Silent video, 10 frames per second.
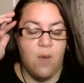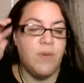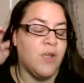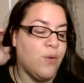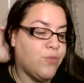I'm
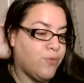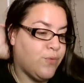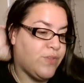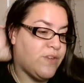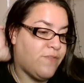going to go through
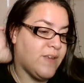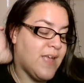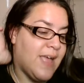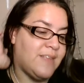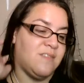the different
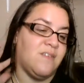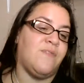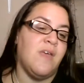kinds of